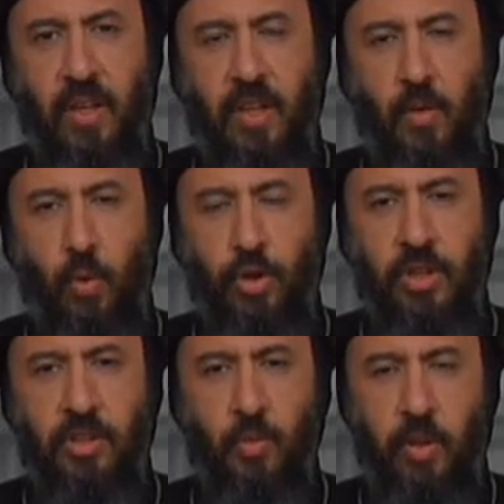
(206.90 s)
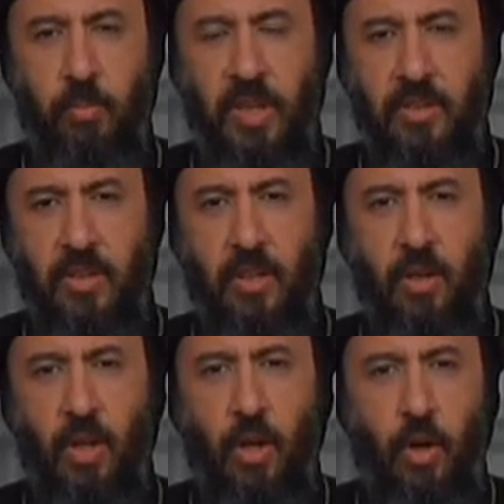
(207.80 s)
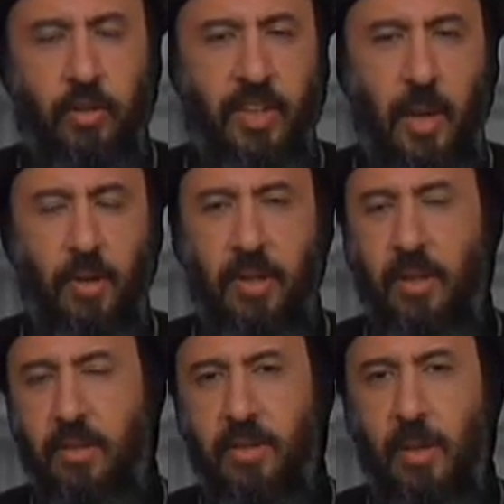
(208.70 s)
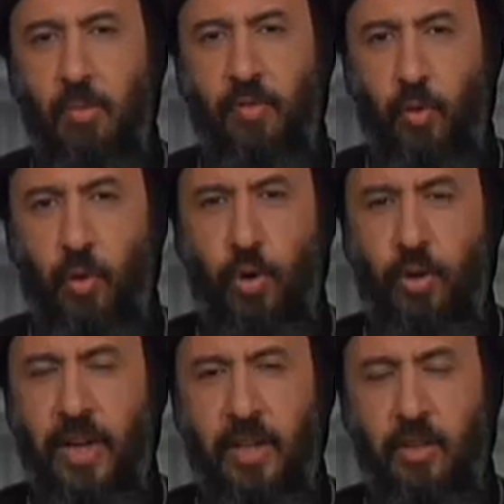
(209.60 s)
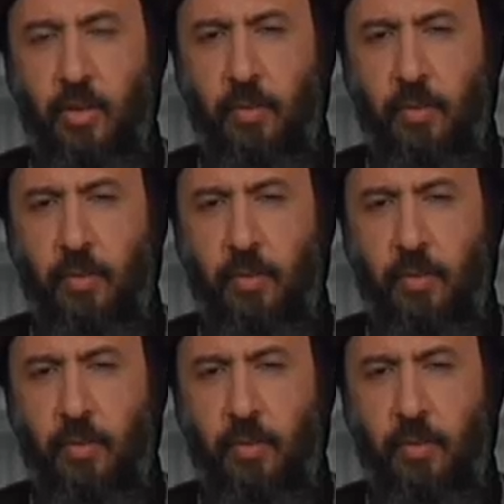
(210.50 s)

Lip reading: in Washington with a meeting on Capitol Hill the day before and